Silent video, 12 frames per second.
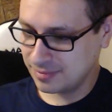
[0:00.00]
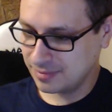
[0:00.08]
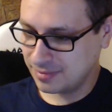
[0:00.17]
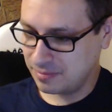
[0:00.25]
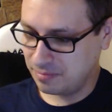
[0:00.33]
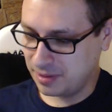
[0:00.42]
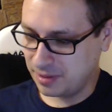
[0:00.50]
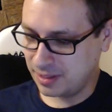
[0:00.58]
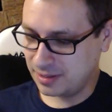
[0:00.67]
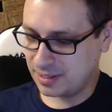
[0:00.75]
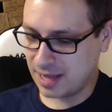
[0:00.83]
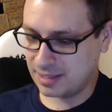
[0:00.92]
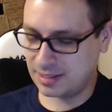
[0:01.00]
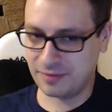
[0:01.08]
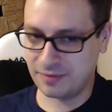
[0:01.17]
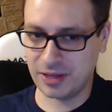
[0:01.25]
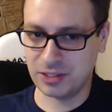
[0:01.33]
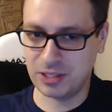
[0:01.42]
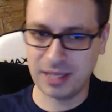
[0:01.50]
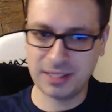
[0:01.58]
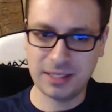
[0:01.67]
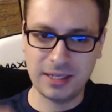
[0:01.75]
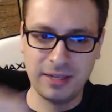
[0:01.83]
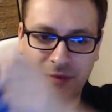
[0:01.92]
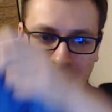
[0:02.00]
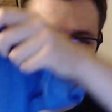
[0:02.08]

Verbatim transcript: Bill and Ted's Excellent Adventure.